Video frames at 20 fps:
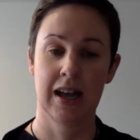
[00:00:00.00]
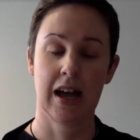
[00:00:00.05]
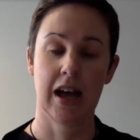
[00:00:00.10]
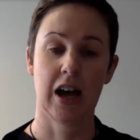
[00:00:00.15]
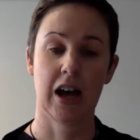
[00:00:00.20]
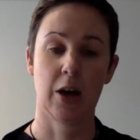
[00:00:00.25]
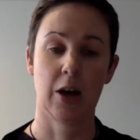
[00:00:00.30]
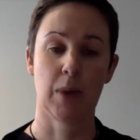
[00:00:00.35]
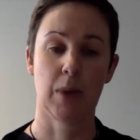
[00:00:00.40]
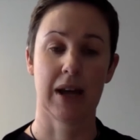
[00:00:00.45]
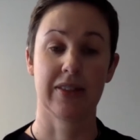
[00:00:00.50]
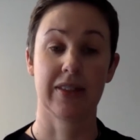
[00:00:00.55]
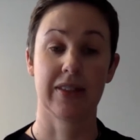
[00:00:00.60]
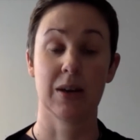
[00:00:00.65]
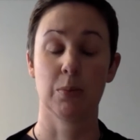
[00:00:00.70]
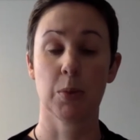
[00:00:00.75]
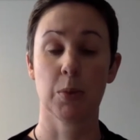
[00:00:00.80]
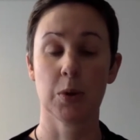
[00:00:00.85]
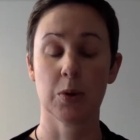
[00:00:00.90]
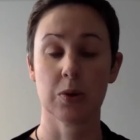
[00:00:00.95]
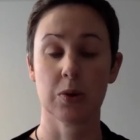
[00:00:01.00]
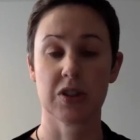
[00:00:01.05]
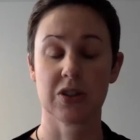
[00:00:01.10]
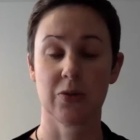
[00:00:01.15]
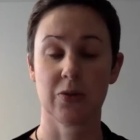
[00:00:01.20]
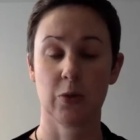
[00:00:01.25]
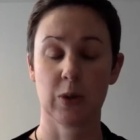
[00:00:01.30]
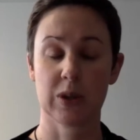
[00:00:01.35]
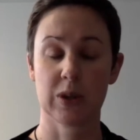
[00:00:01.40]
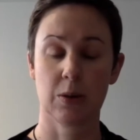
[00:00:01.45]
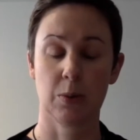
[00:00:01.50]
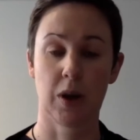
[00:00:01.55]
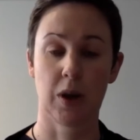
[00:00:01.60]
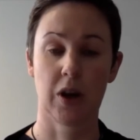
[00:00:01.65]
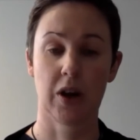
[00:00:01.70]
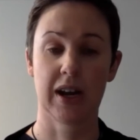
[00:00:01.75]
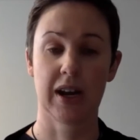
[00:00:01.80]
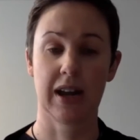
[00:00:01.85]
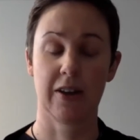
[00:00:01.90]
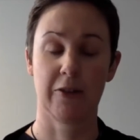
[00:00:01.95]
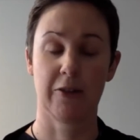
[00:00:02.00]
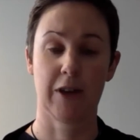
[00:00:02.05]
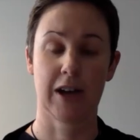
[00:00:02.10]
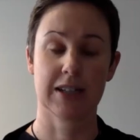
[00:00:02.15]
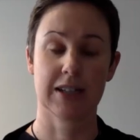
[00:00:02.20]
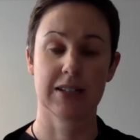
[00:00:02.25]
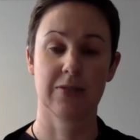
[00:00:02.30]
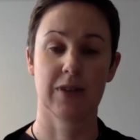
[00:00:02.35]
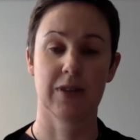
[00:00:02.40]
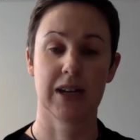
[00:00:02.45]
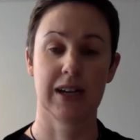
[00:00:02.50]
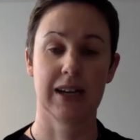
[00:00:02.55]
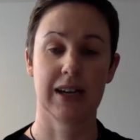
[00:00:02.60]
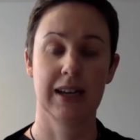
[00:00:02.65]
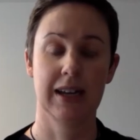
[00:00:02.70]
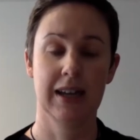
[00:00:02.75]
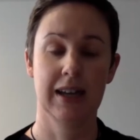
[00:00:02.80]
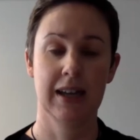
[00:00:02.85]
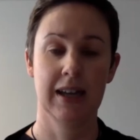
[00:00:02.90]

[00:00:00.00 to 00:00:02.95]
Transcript: and the importance of whistleblowing, effectively